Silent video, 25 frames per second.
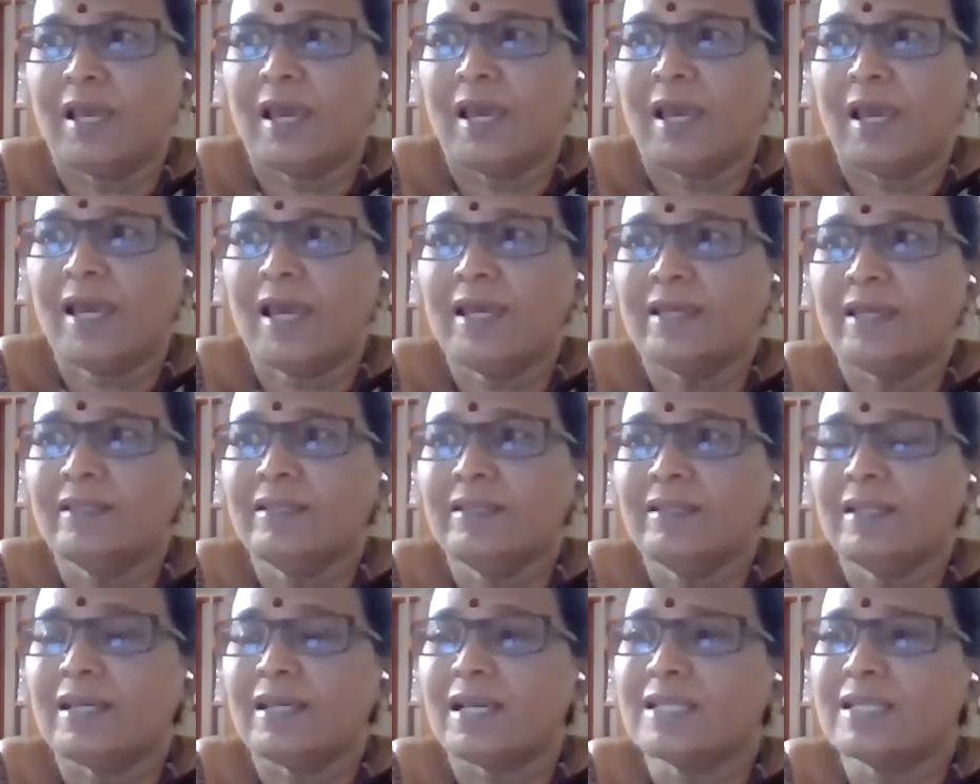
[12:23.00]

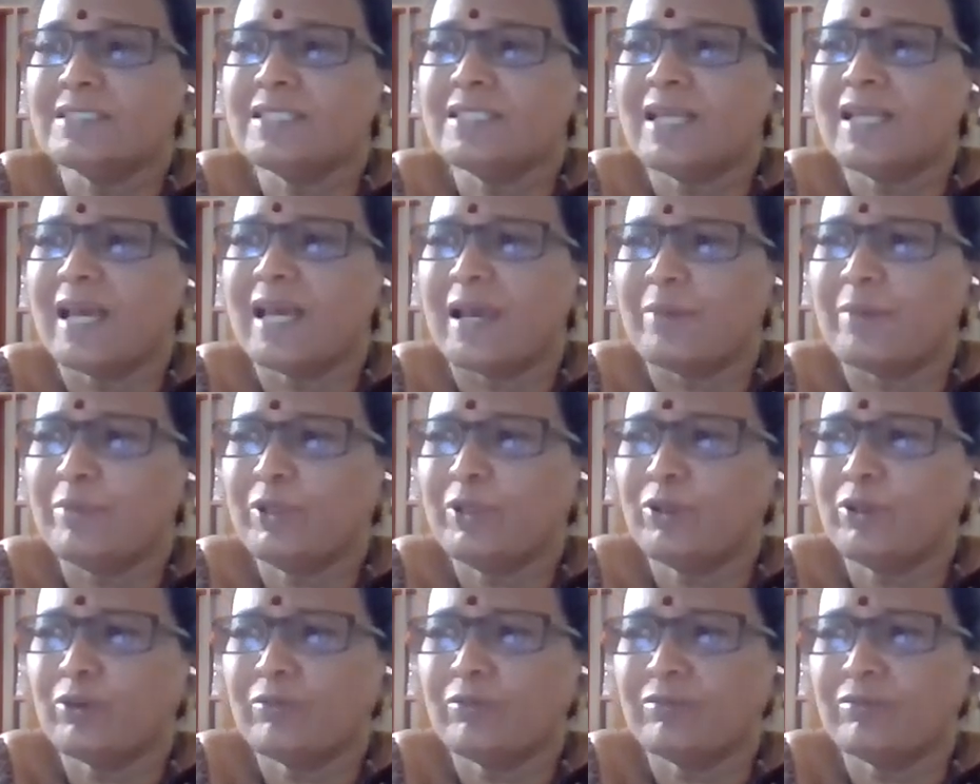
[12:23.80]
and has the
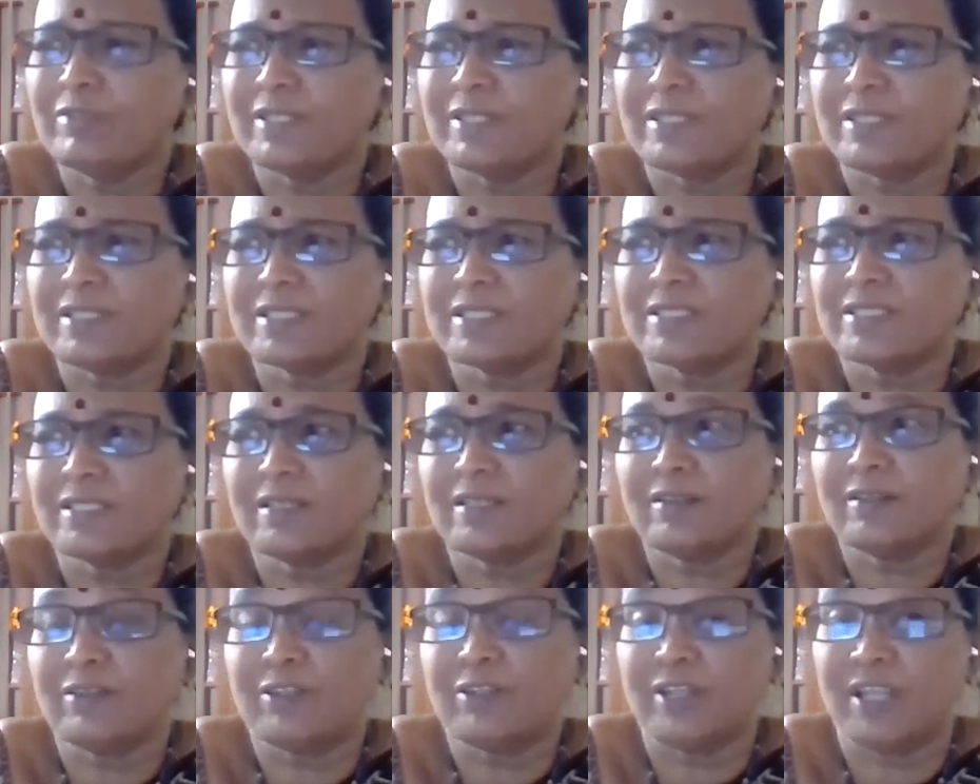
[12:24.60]
habit of
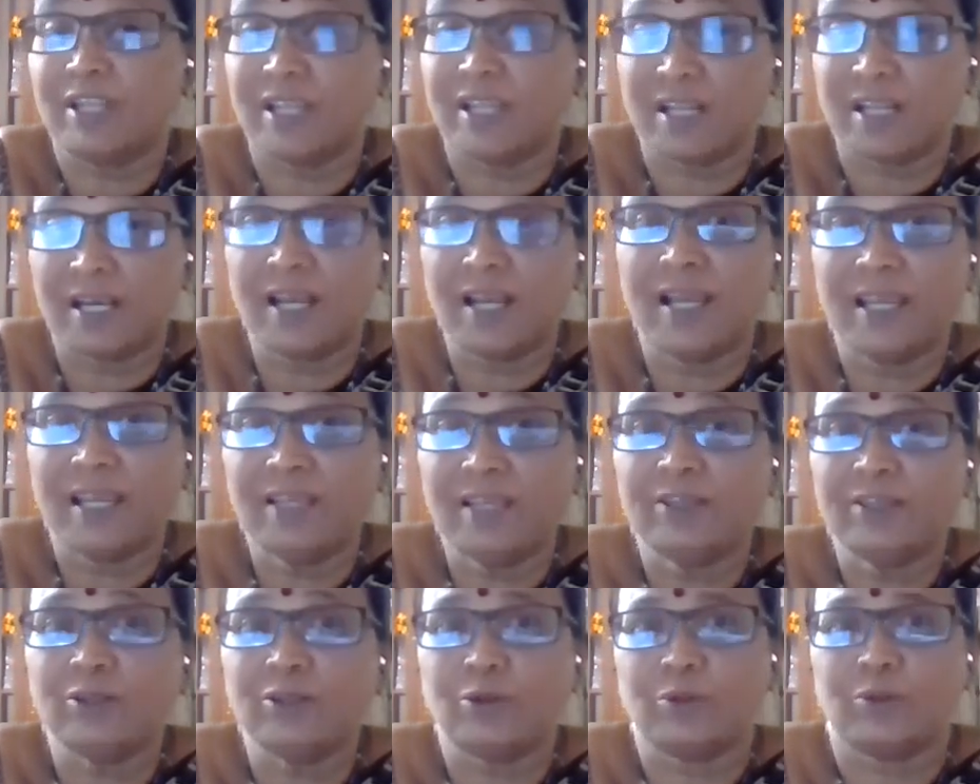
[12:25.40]
literature
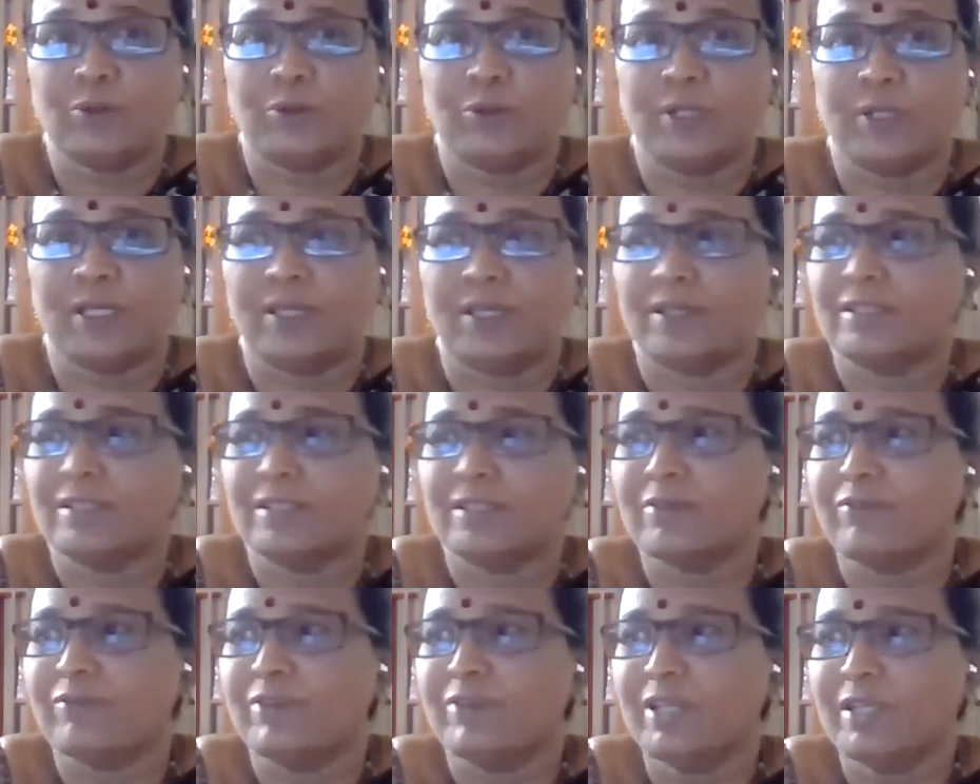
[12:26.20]
declined today?
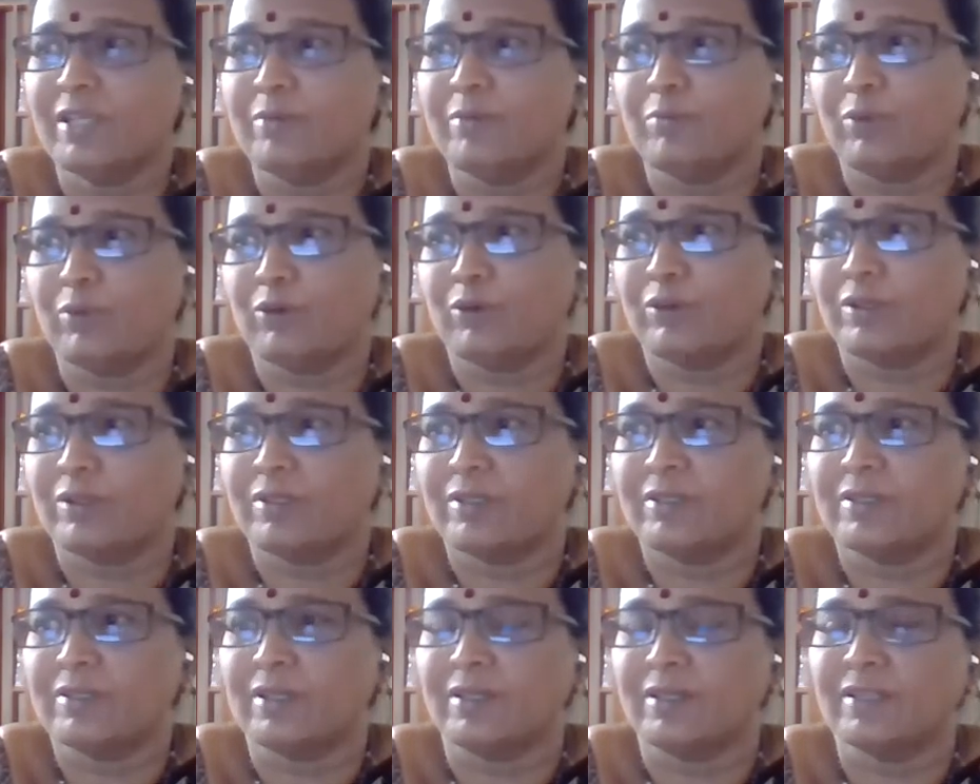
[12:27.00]
It's a very
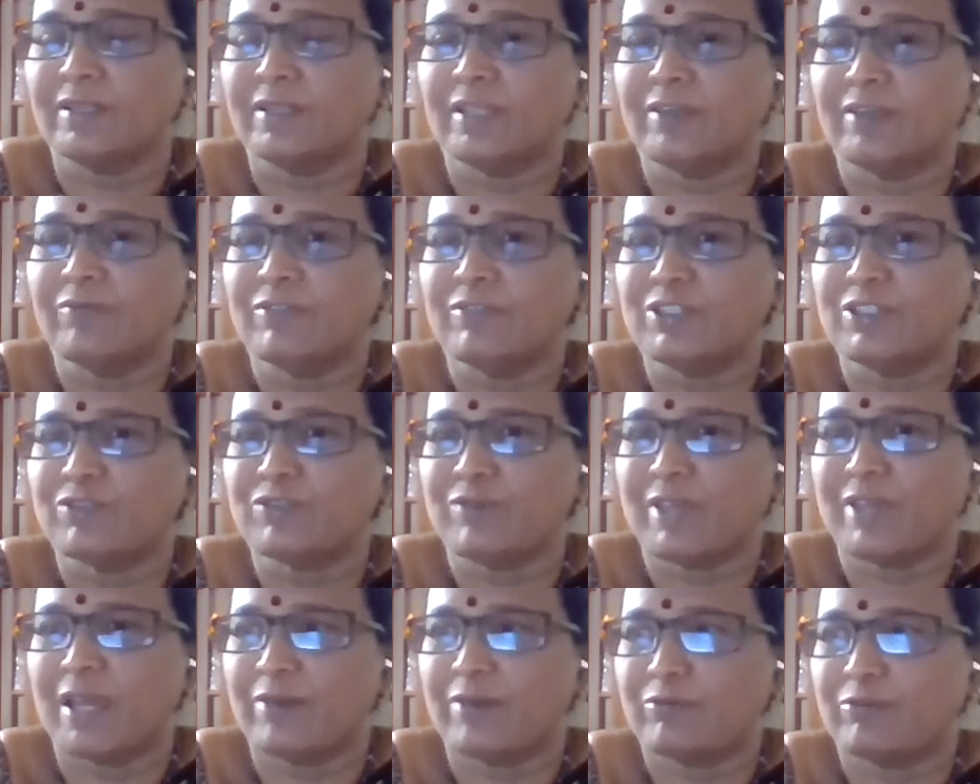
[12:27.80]
important thing which
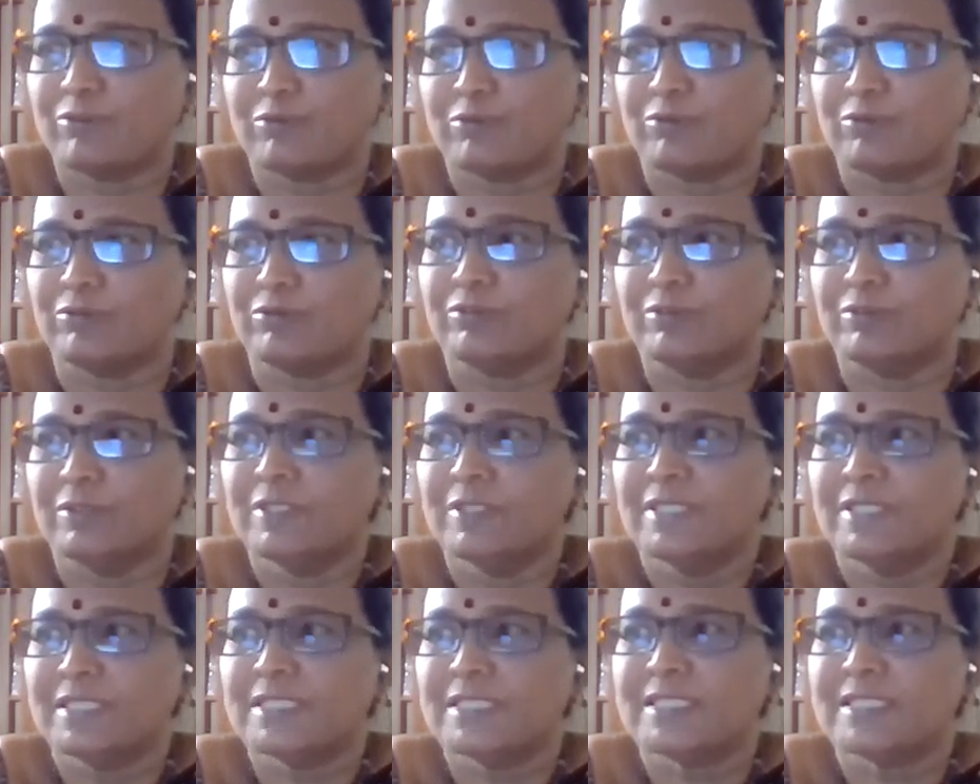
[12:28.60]
we have to
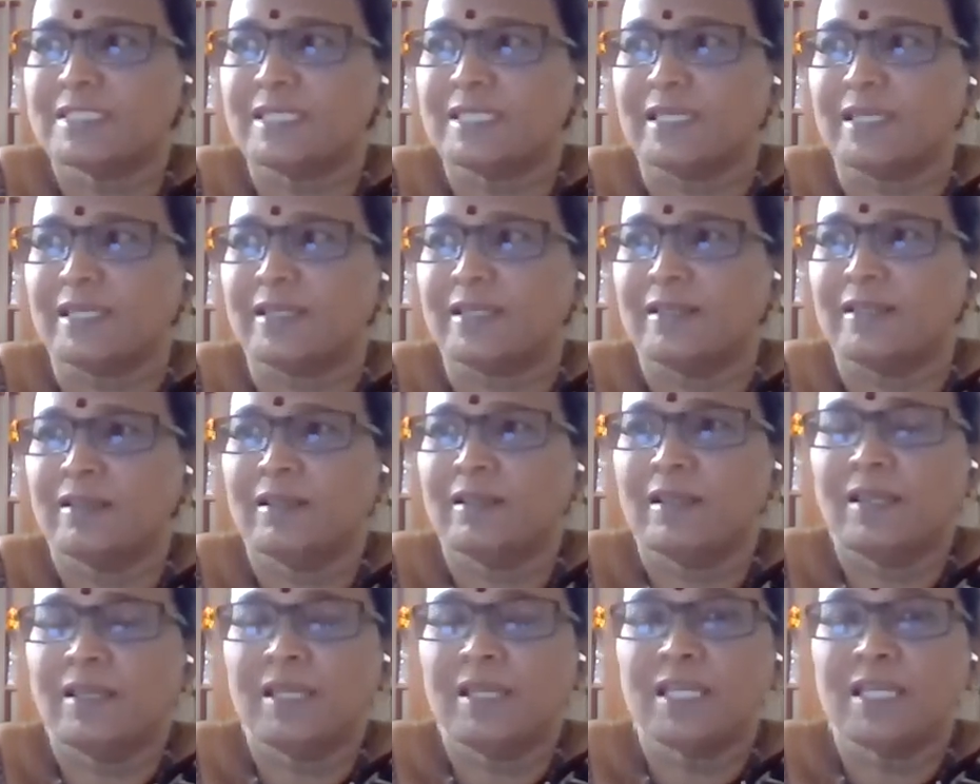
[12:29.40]
see,
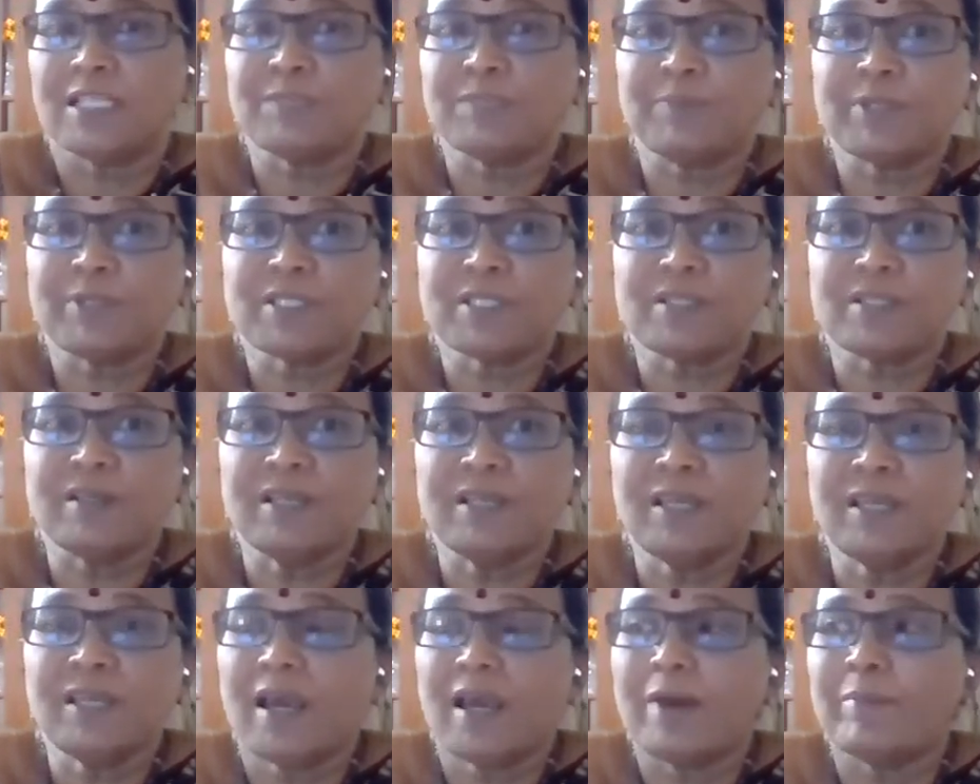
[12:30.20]

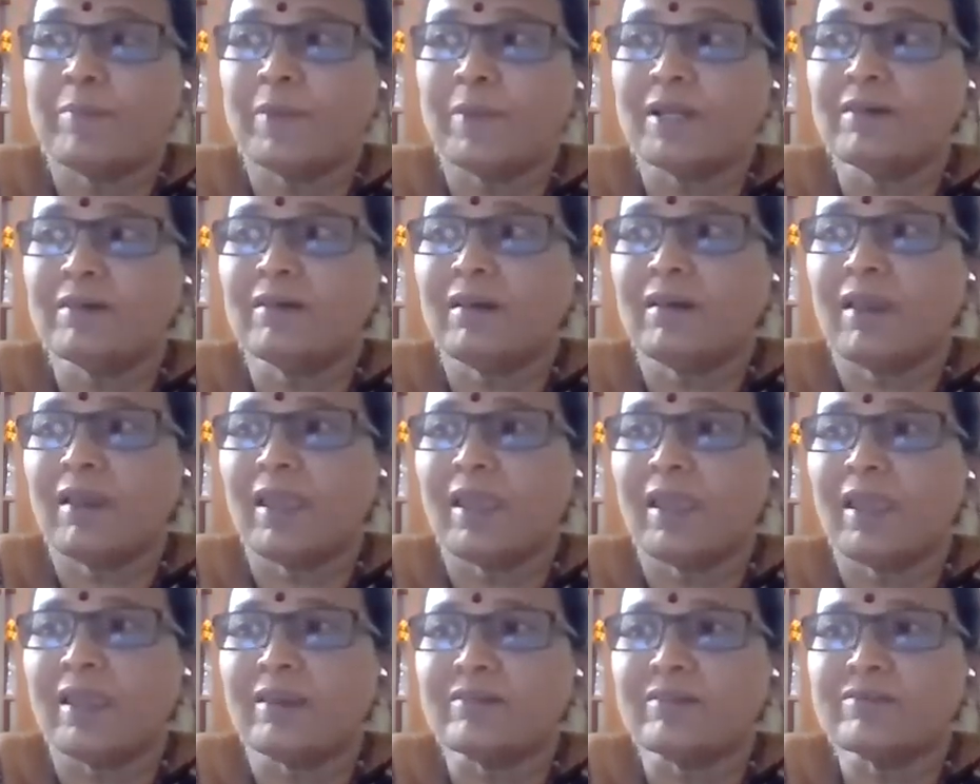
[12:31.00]
especially among
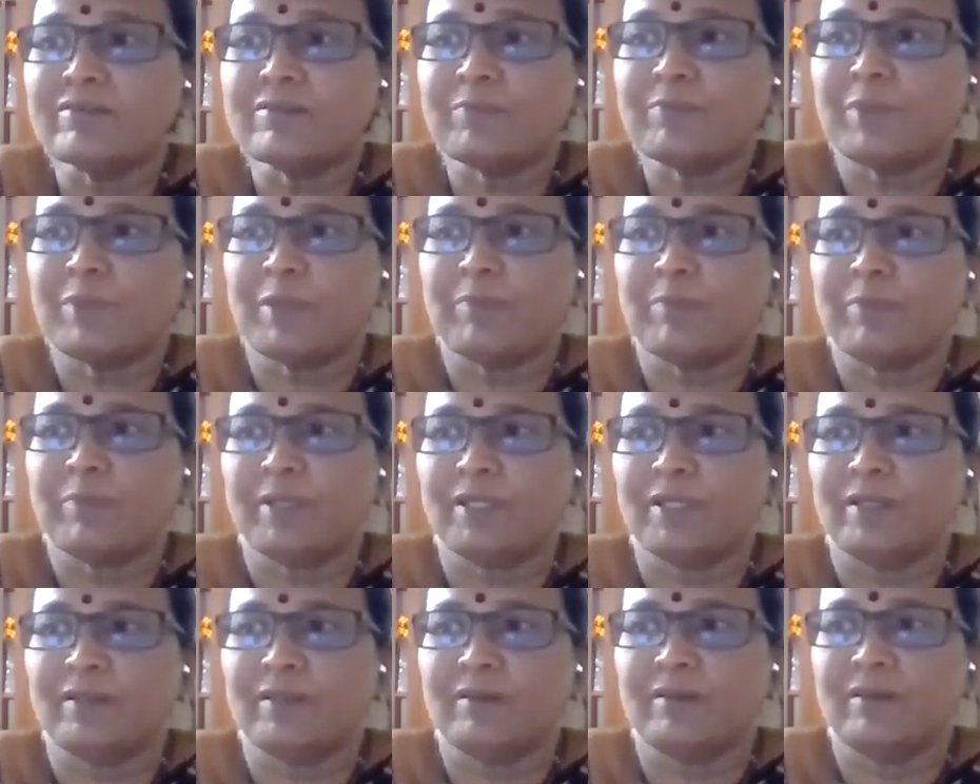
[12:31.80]
young
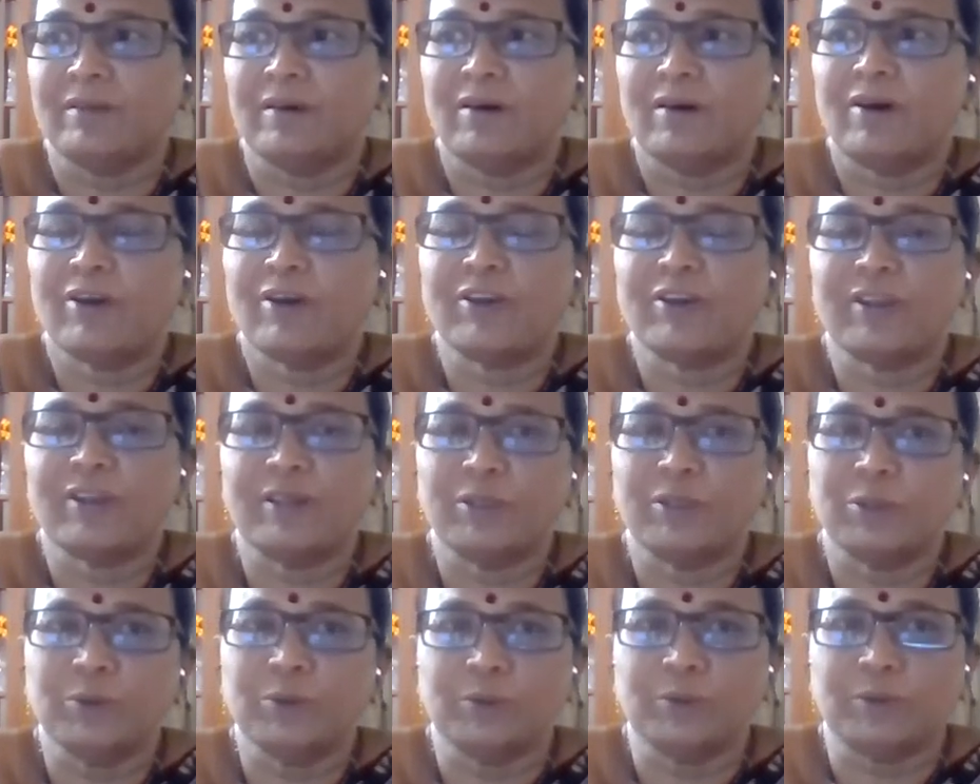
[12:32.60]
people or
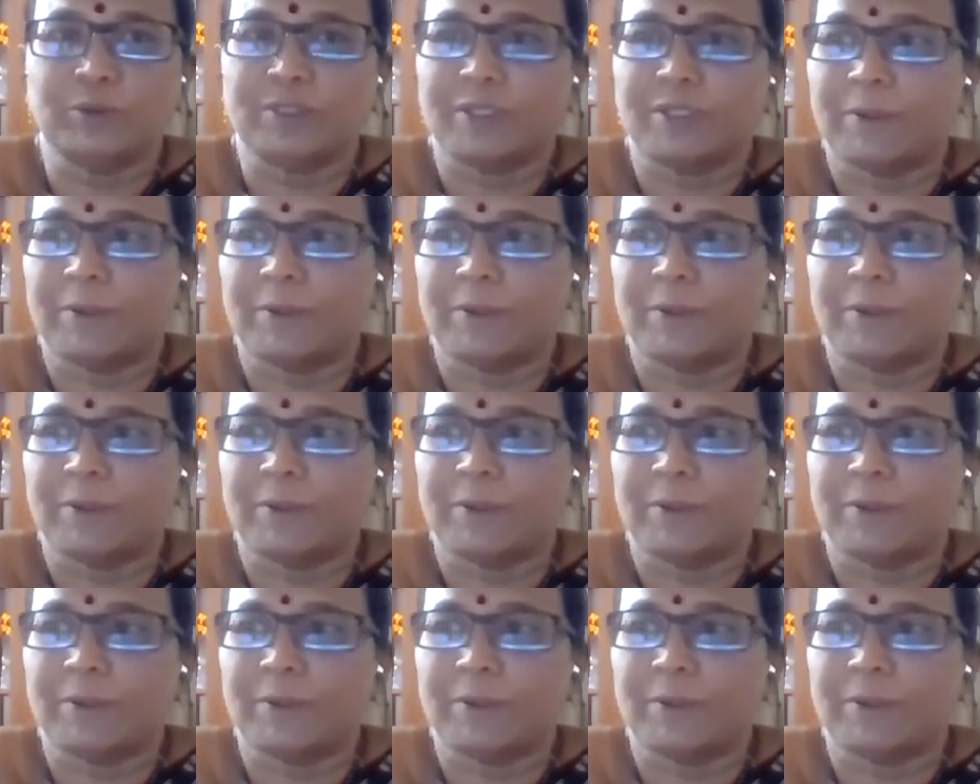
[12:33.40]
youth.